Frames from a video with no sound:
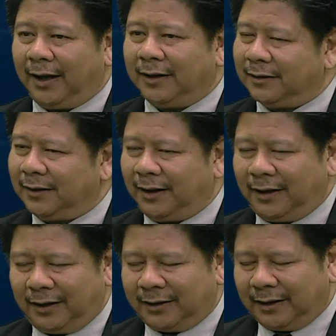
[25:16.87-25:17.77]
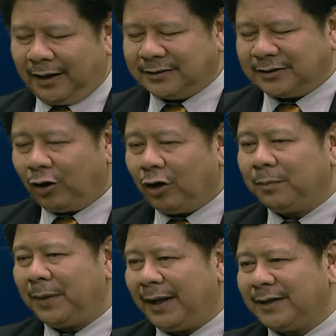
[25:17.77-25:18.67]
And as in
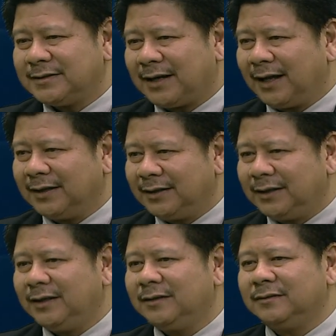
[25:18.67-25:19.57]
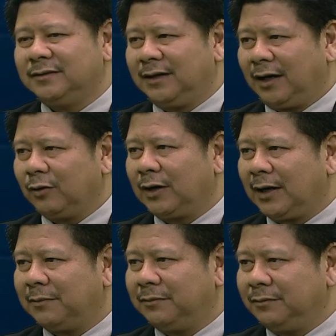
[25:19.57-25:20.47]
all plans, until the
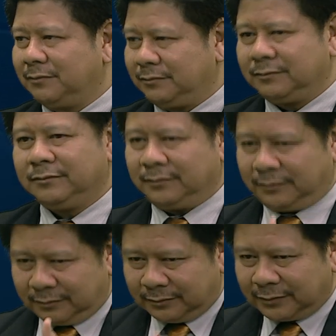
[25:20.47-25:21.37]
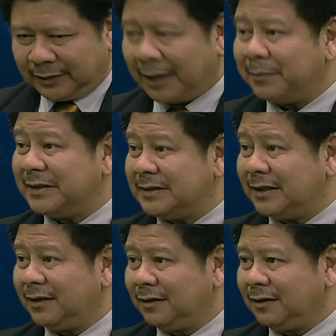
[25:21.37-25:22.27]
outcome can be
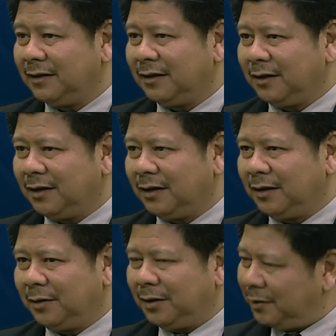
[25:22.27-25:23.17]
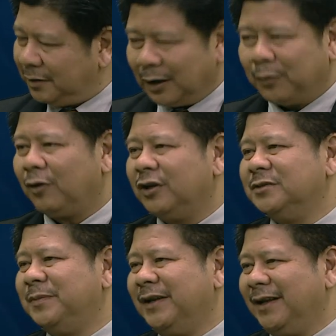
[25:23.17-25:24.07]
seen, there will
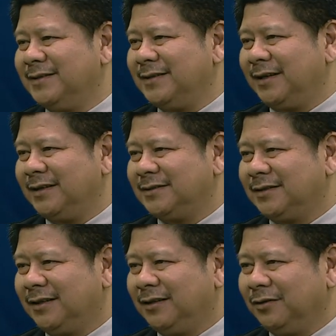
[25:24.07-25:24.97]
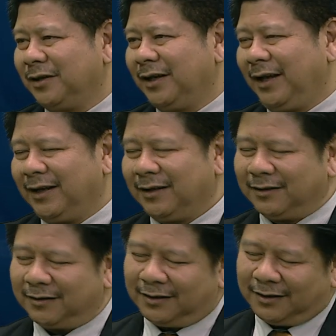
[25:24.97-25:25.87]
always be naysayers. Okay,
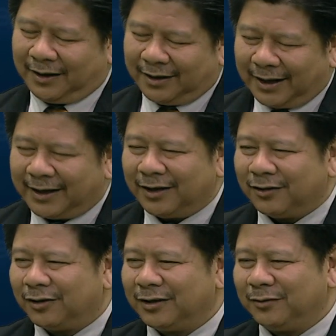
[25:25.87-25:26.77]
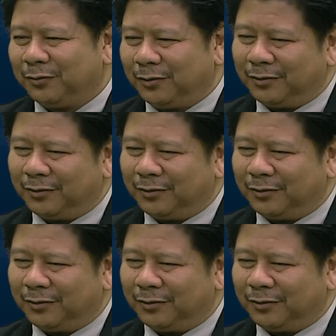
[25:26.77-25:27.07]
and like it or not,